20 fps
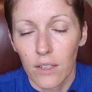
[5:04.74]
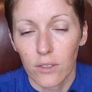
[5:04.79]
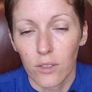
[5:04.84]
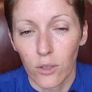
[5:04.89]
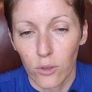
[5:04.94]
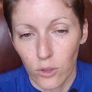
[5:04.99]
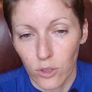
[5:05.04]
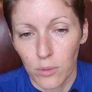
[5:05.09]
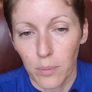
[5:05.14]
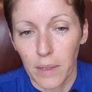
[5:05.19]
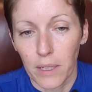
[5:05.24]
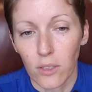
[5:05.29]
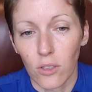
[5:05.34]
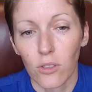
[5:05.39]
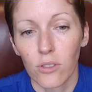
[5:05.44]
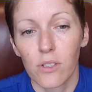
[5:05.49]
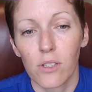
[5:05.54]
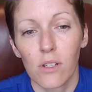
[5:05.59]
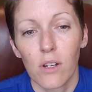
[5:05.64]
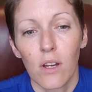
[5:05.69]
those
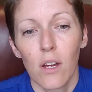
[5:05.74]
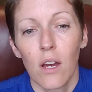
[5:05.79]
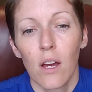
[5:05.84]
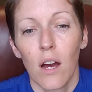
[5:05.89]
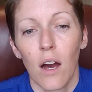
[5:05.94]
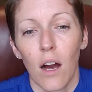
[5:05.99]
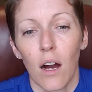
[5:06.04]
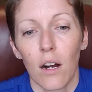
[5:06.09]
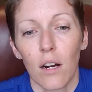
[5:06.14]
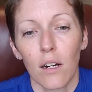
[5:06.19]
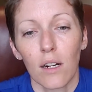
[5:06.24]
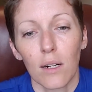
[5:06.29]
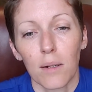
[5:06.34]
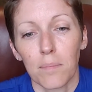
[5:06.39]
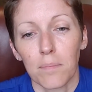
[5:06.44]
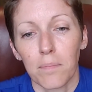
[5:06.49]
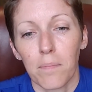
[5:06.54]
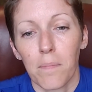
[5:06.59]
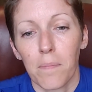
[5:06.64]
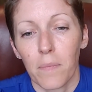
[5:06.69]
meals,
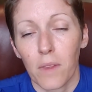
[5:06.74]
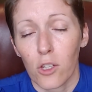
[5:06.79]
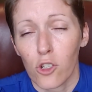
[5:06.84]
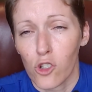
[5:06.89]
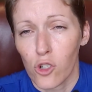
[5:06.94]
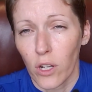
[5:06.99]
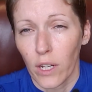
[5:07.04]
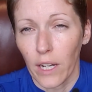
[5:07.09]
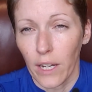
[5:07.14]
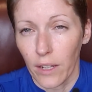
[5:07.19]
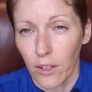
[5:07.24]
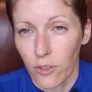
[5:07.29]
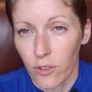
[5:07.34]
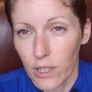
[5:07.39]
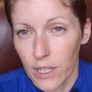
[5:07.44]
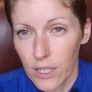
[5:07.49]
because you're going to enter